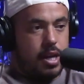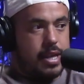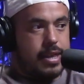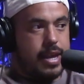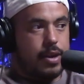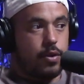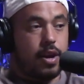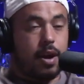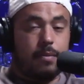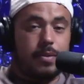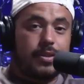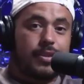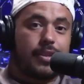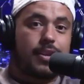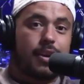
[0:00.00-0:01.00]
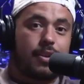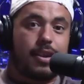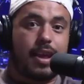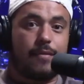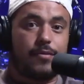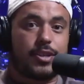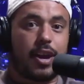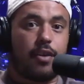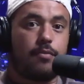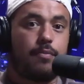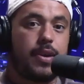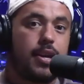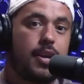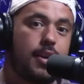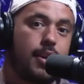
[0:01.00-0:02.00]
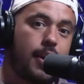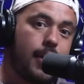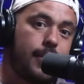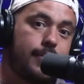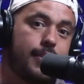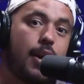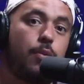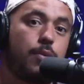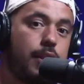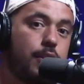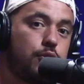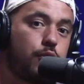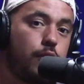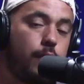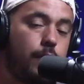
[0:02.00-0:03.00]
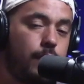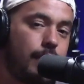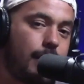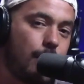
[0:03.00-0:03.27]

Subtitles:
and they could come and sit down and have a chat with me and tell their truth.